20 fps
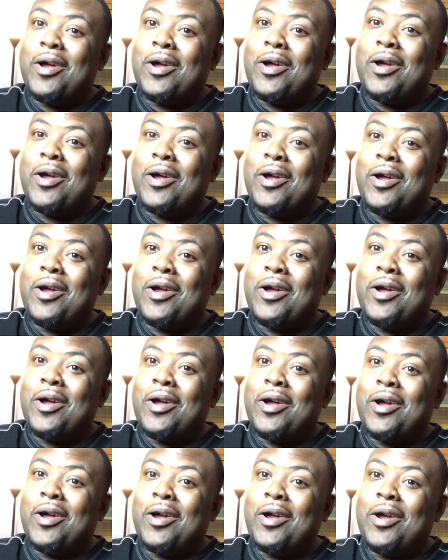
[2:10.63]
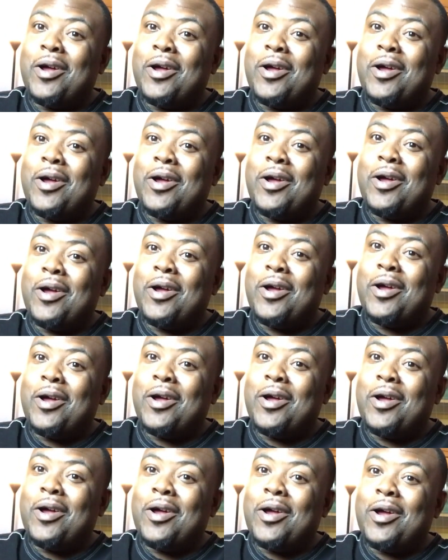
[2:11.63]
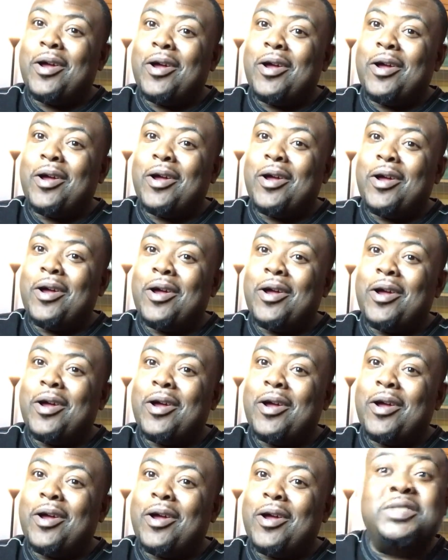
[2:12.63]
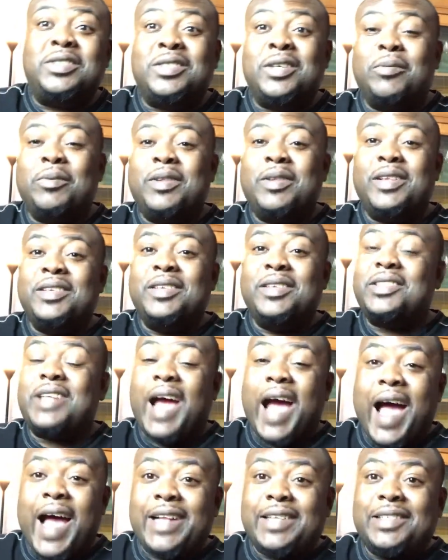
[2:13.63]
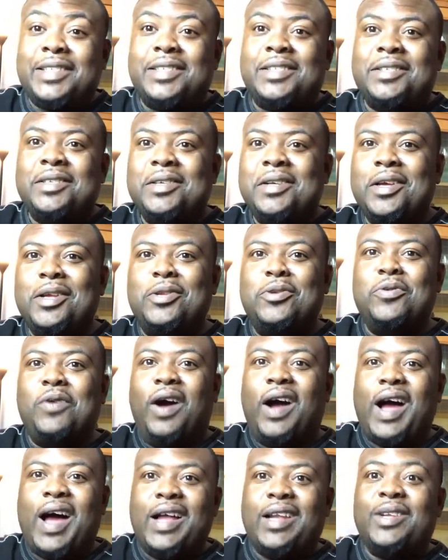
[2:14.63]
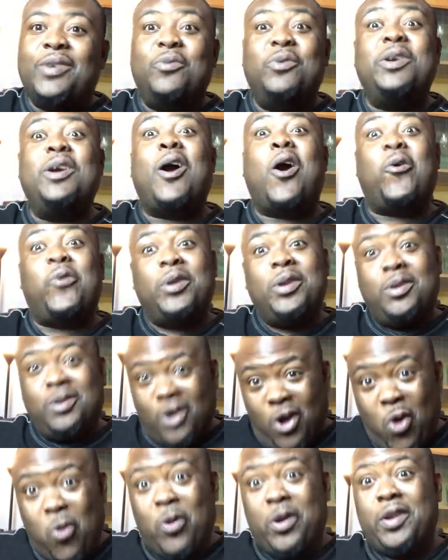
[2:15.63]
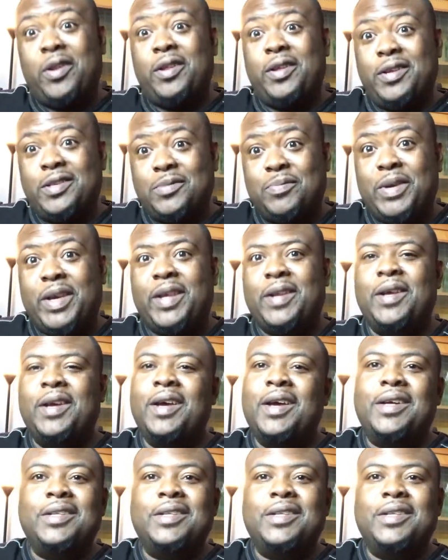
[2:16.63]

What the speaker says: And, if you get hit with some of these shots and you holler, we already know what it is, man.